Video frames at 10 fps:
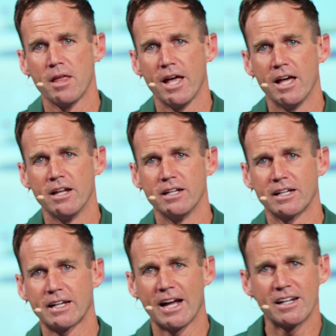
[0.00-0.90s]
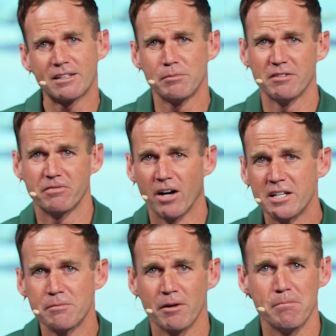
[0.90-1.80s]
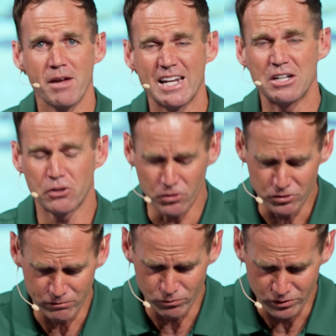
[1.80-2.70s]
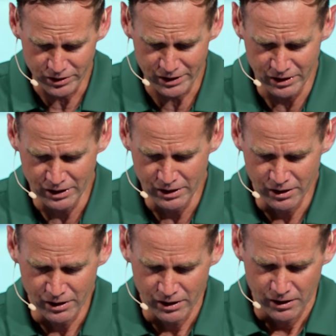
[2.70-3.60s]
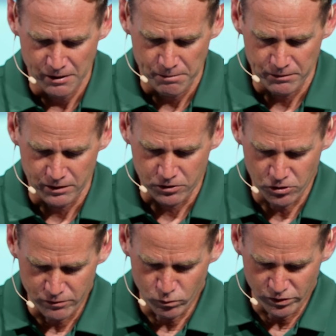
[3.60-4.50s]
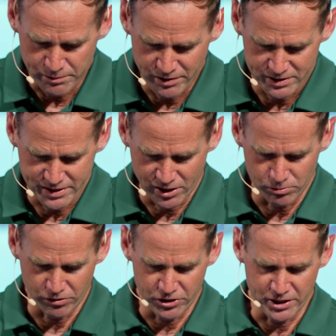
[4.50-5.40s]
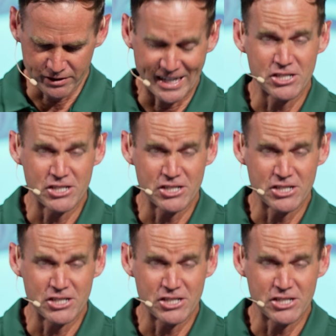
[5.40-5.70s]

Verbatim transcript: And it kind of can be funny, but man, it could have really, could have really been a terrible thing.